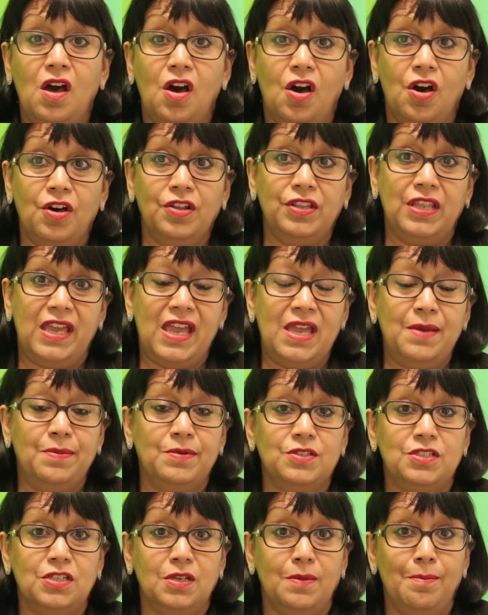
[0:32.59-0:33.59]
Are they
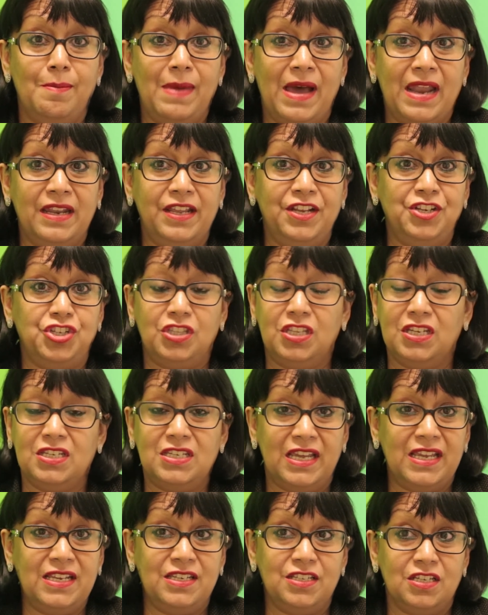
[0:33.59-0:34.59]
able to manage the
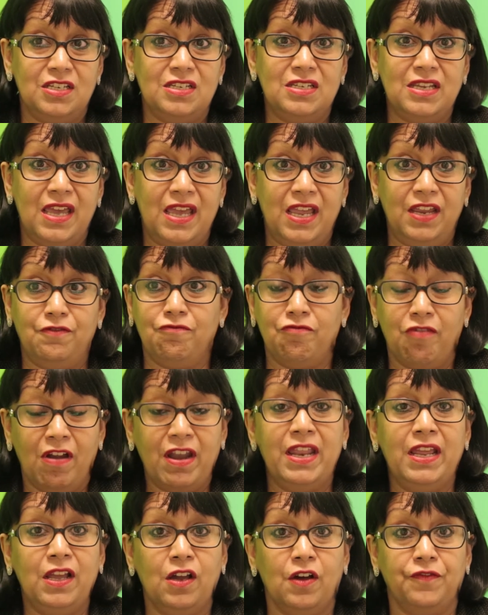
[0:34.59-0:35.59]
day-to-day
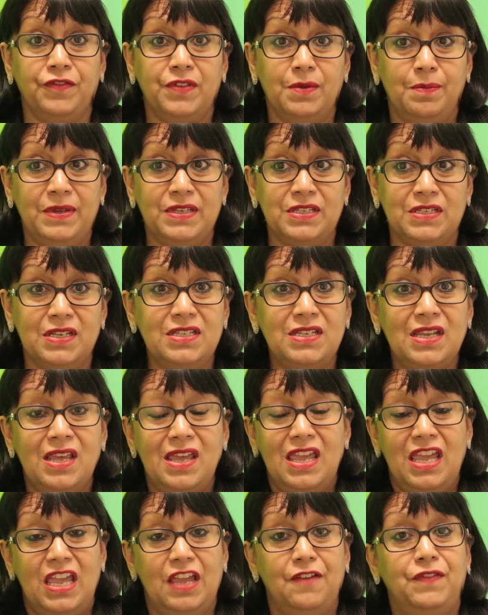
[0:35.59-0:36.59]
running of the business
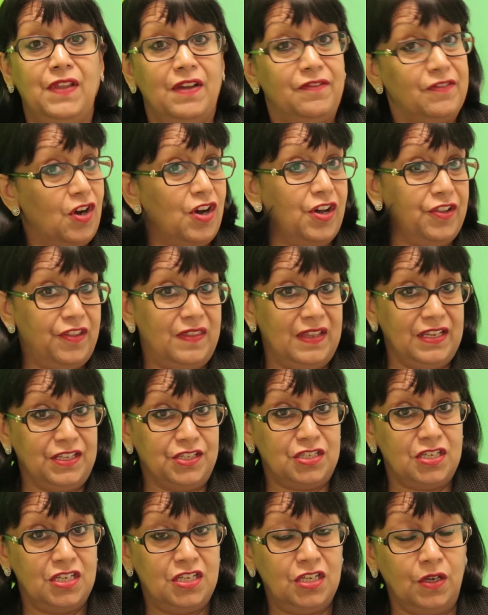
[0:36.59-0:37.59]
if they've got other
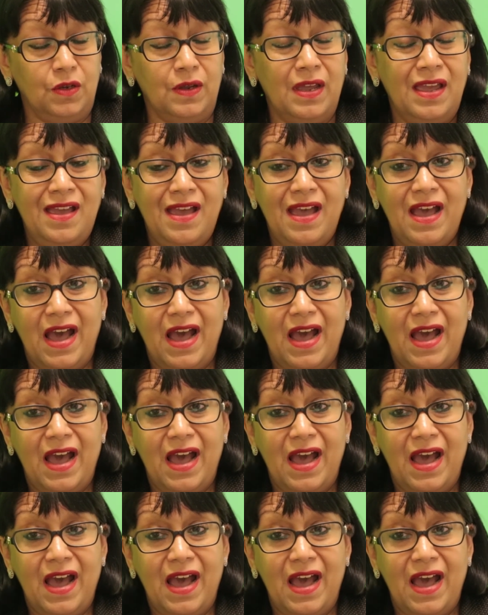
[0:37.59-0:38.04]
things to do?